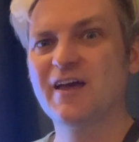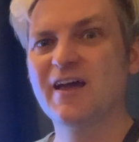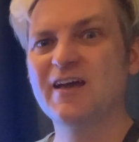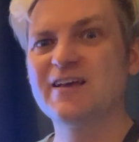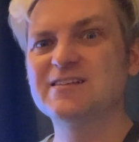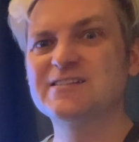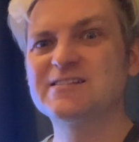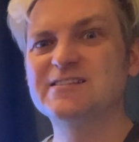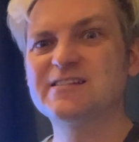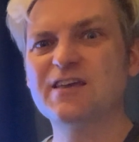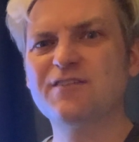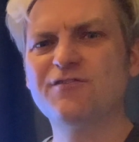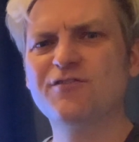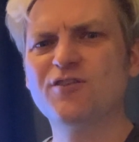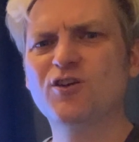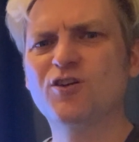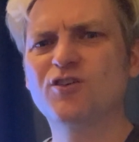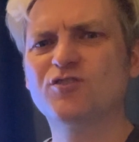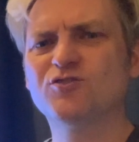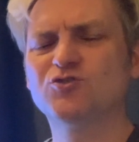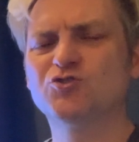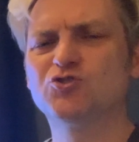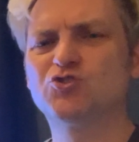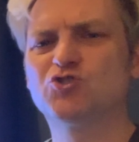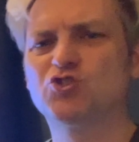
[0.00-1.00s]
See if you
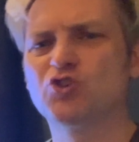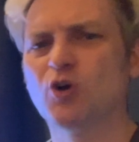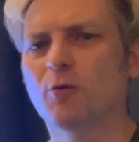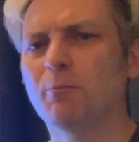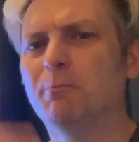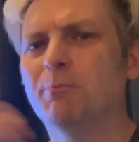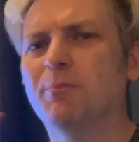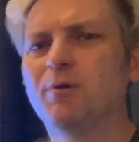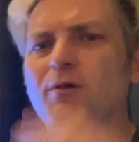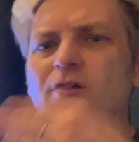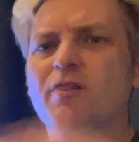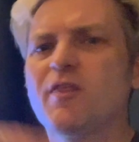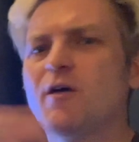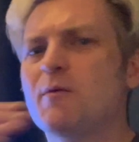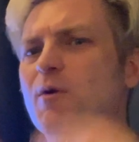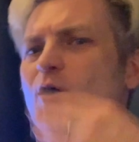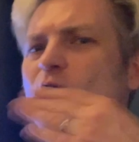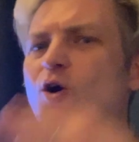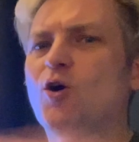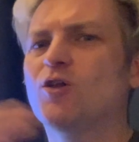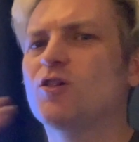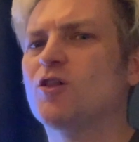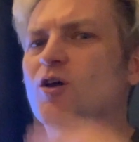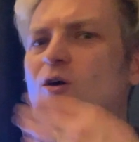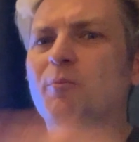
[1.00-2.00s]
can jumble them
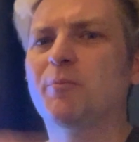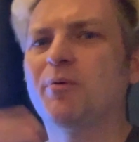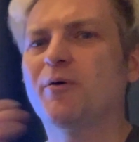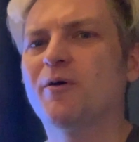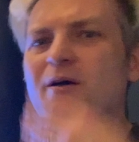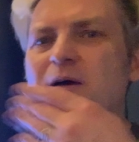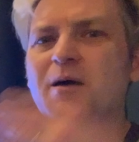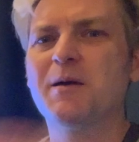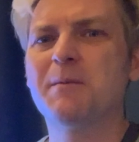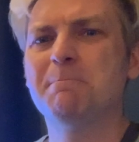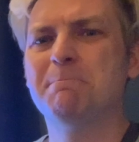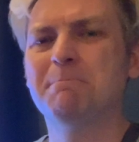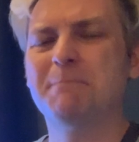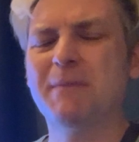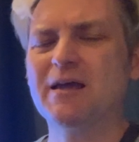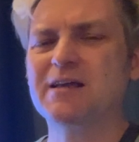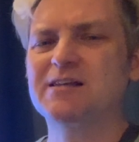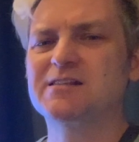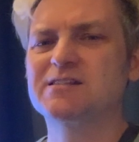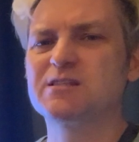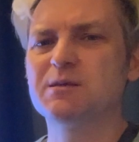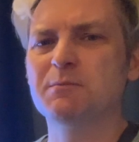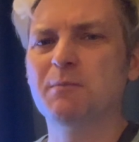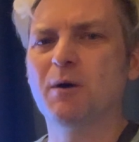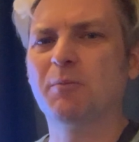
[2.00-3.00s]
all up, mix
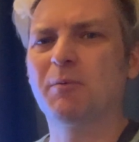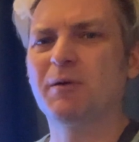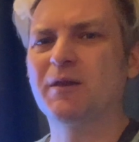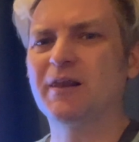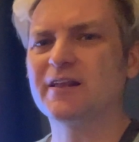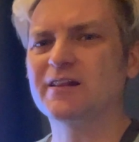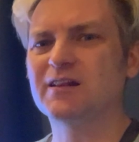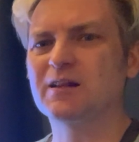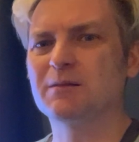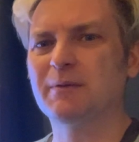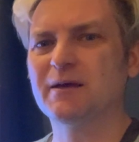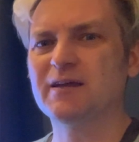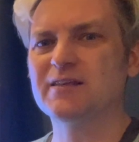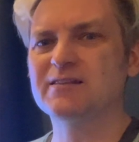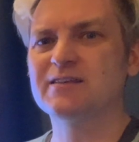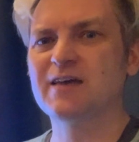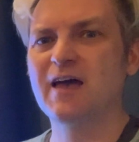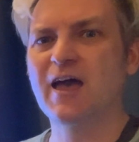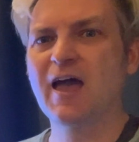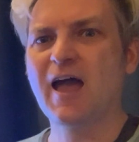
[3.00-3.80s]
them up a little bit,